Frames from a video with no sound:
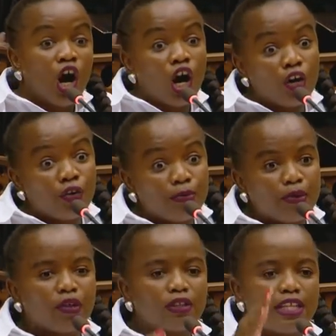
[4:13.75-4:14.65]

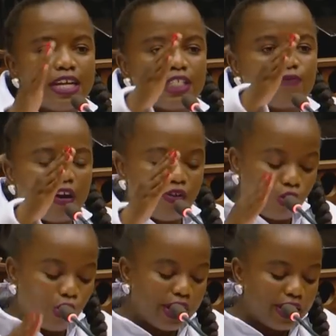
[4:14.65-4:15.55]
Honourable Des van
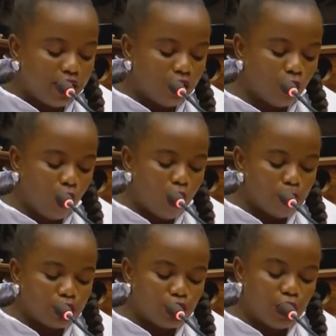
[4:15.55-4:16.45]
Rooyen, who
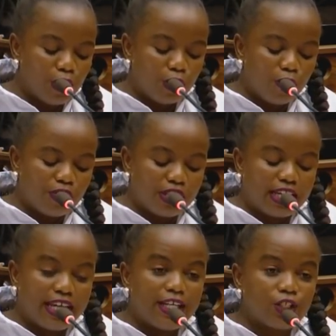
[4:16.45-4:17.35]
almost turned over the
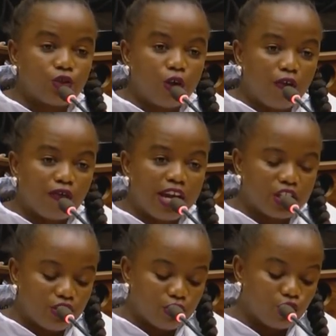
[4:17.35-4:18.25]
keys of
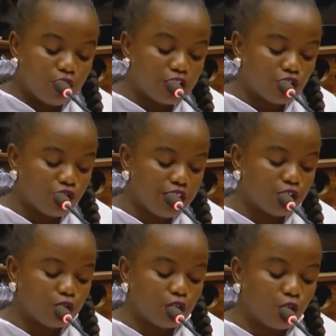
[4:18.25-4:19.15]
National Treasury
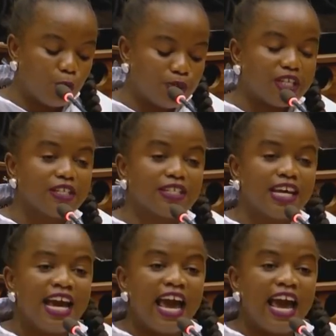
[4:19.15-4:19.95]
to the Guptas